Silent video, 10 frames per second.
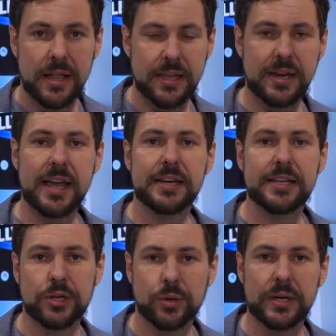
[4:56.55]
that
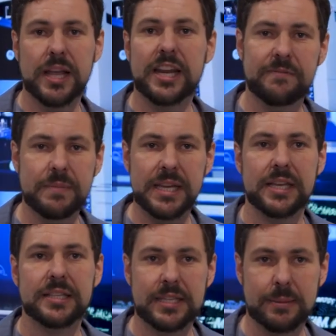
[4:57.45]
any creative
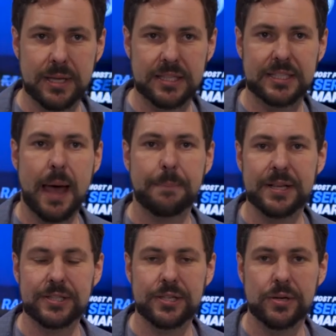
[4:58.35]
media team can tap
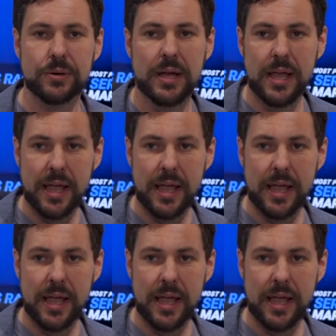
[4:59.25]
into